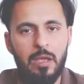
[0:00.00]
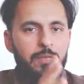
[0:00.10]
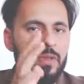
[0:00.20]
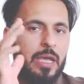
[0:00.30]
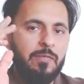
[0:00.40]

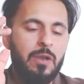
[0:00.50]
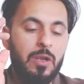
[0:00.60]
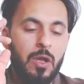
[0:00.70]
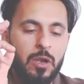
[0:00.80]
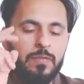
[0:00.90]
We have a
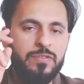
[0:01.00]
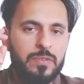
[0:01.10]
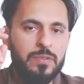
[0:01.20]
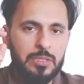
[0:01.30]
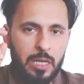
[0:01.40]
lot of
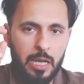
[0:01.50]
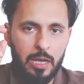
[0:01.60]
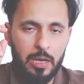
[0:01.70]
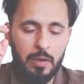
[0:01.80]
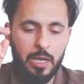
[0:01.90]

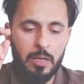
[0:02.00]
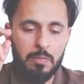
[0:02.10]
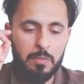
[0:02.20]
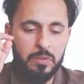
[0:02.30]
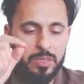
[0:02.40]

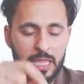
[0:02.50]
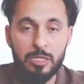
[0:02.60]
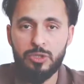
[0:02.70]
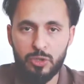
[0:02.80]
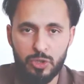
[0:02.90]

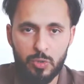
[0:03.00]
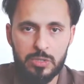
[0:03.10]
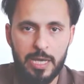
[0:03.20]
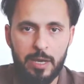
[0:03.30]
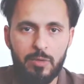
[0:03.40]
things to
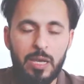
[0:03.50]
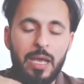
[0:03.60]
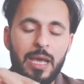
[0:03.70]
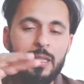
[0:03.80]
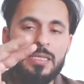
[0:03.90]
sort out.
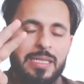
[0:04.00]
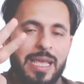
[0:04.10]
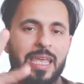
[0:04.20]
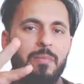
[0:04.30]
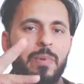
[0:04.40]
And the
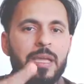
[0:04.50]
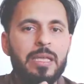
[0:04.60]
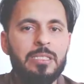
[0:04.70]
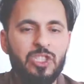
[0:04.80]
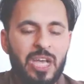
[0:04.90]
second
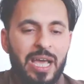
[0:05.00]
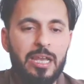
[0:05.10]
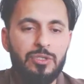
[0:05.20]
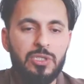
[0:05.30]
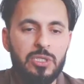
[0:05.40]
biggest
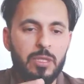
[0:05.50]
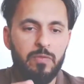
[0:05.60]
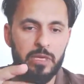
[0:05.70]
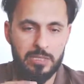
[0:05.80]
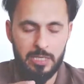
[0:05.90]
challenge that
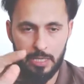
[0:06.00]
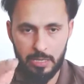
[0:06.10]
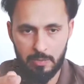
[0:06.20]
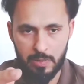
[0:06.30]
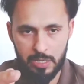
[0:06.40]
we are seeing
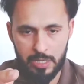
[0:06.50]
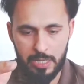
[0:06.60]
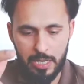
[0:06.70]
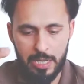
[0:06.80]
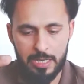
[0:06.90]
in the
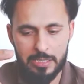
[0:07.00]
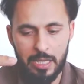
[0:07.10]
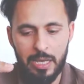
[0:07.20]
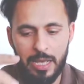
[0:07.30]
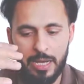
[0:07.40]
market is,
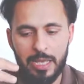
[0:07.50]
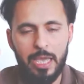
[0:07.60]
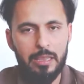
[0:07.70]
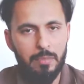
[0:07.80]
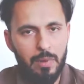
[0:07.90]
and
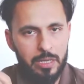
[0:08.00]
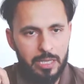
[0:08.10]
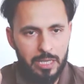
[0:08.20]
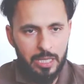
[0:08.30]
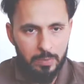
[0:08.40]
again, the
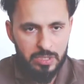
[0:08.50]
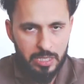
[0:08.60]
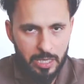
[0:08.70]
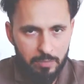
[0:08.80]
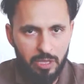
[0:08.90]
market keeps
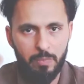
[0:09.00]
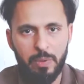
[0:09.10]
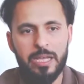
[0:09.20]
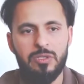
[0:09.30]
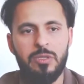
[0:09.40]
coming
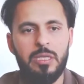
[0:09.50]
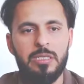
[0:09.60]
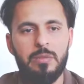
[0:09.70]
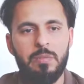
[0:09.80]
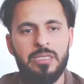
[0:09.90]
back to
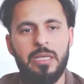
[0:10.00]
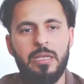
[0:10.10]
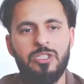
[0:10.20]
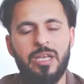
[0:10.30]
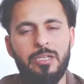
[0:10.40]
these
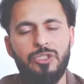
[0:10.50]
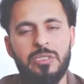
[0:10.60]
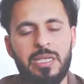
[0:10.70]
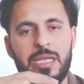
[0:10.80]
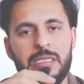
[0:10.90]
particular
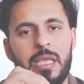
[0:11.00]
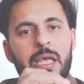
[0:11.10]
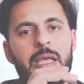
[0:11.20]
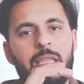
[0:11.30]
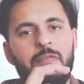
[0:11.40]
challenges, is
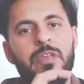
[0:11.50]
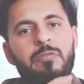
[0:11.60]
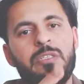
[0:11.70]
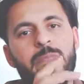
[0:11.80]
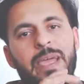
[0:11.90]
that with
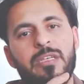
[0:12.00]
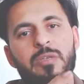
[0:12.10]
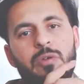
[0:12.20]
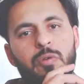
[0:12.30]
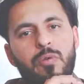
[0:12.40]
respect
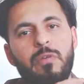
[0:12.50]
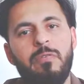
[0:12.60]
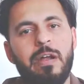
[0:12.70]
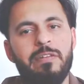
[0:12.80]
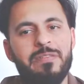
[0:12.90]
to
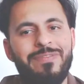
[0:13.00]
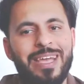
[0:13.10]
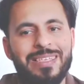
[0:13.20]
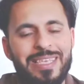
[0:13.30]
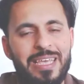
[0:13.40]
coronavirus
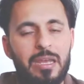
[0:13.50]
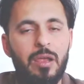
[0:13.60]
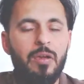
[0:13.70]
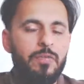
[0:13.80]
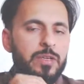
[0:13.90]
vaccine,
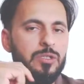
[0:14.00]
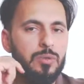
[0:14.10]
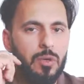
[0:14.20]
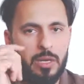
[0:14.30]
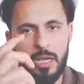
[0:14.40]
we do
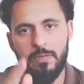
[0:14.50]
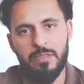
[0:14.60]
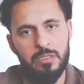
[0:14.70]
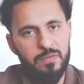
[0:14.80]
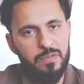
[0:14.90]
not have a
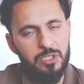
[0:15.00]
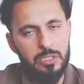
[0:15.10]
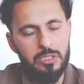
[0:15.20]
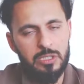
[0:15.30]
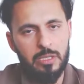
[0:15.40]

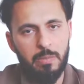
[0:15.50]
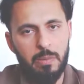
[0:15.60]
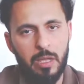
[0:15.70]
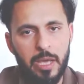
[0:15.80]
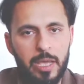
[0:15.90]
sufficient
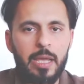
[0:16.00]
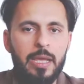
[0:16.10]
supply.